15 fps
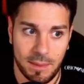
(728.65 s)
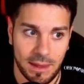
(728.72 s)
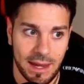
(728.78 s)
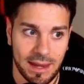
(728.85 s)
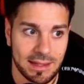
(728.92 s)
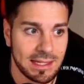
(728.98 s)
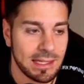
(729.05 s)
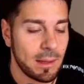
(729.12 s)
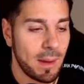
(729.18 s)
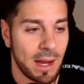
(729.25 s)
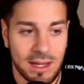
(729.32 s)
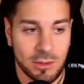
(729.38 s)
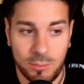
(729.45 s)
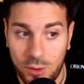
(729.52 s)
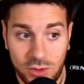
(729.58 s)
And this
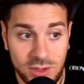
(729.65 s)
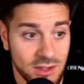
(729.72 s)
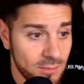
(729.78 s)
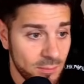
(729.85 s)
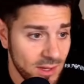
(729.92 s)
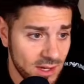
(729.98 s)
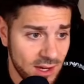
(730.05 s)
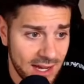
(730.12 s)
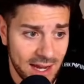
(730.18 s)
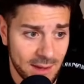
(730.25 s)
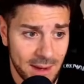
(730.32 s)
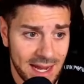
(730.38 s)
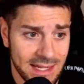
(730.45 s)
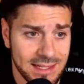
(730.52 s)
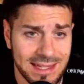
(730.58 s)
applies both in the middle game
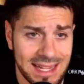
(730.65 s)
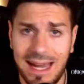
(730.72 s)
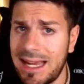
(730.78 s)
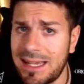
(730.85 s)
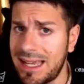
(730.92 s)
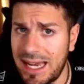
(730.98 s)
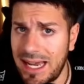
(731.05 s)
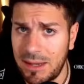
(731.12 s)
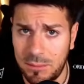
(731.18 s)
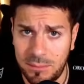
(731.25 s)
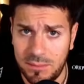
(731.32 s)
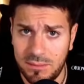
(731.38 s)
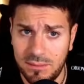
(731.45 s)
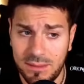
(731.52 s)
and in the end game.